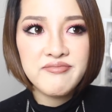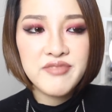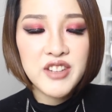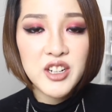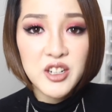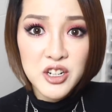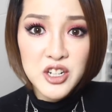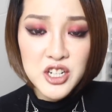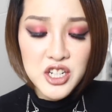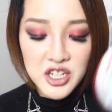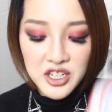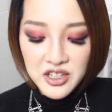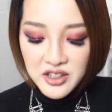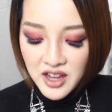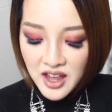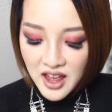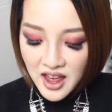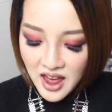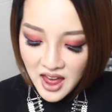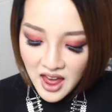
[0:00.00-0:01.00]
the
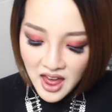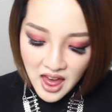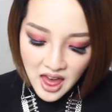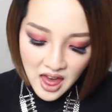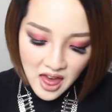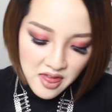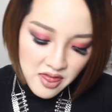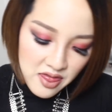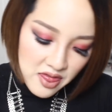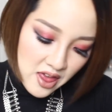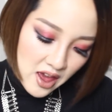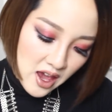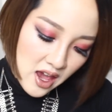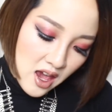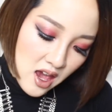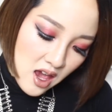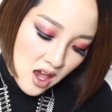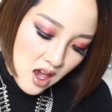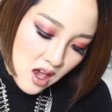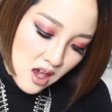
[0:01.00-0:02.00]
cushion and
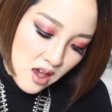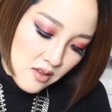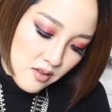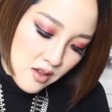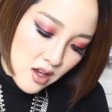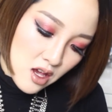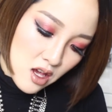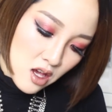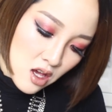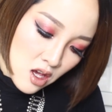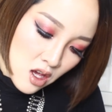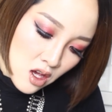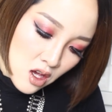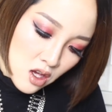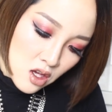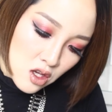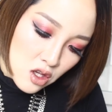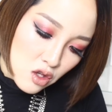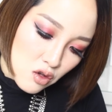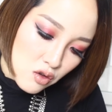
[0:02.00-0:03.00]
then
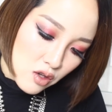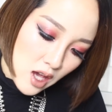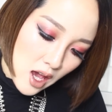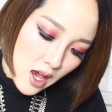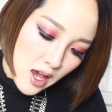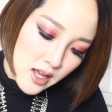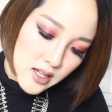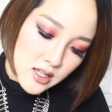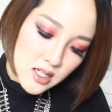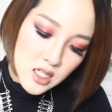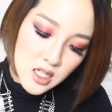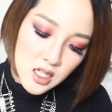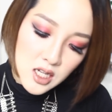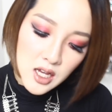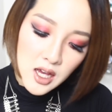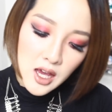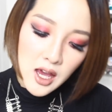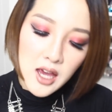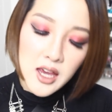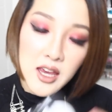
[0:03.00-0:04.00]
you get
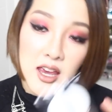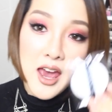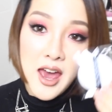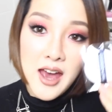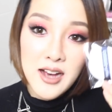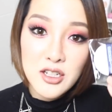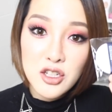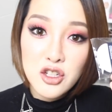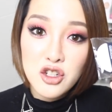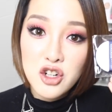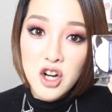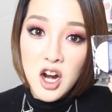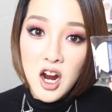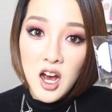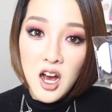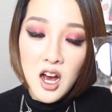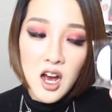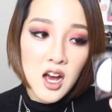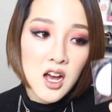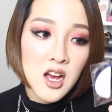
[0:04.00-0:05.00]
a
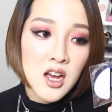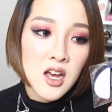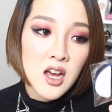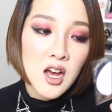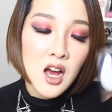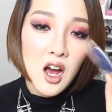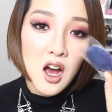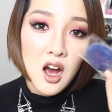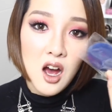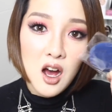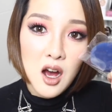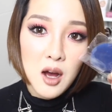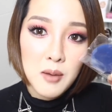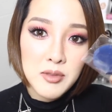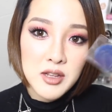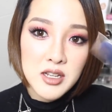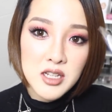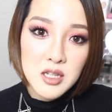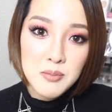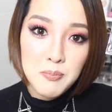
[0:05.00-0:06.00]
extra uh,
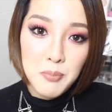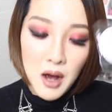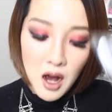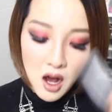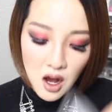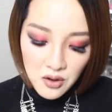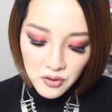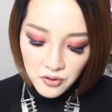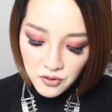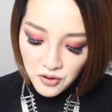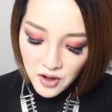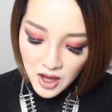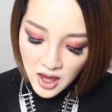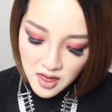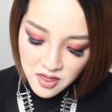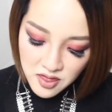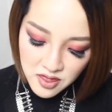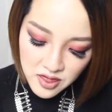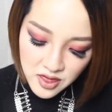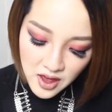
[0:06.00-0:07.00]
this puff
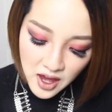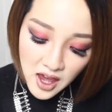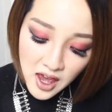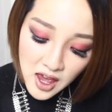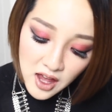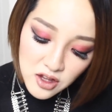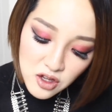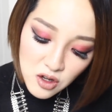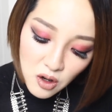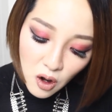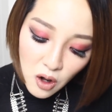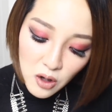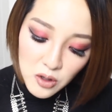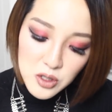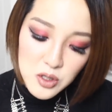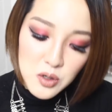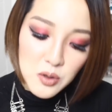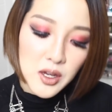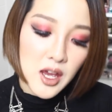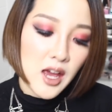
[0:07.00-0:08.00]
and then you
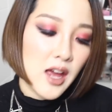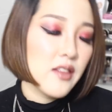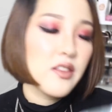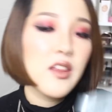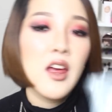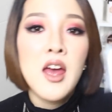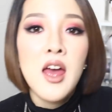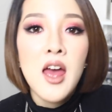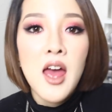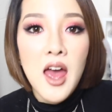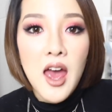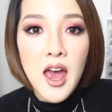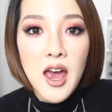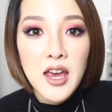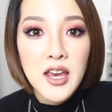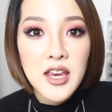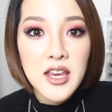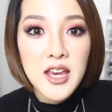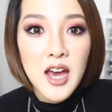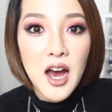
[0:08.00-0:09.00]
also get
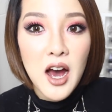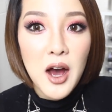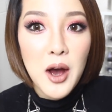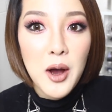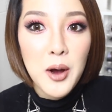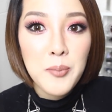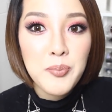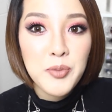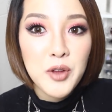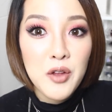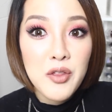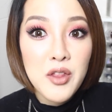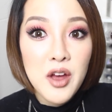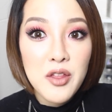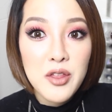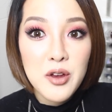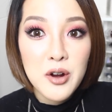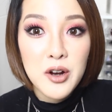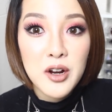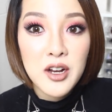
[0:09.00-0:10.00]
a um,
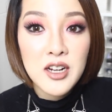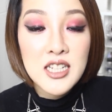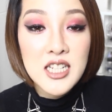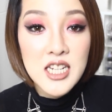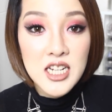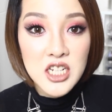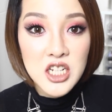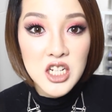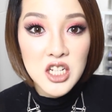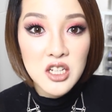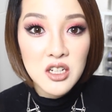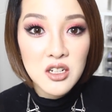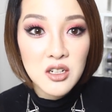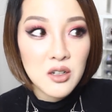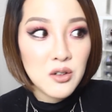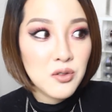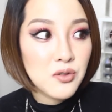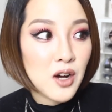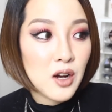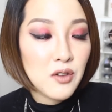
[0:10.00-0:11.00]
another
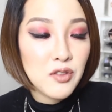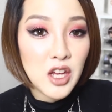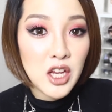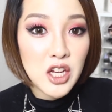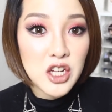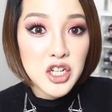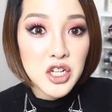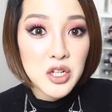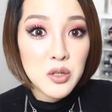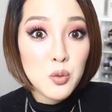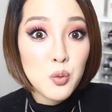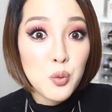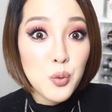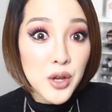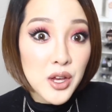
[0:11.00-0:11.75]
additional foundation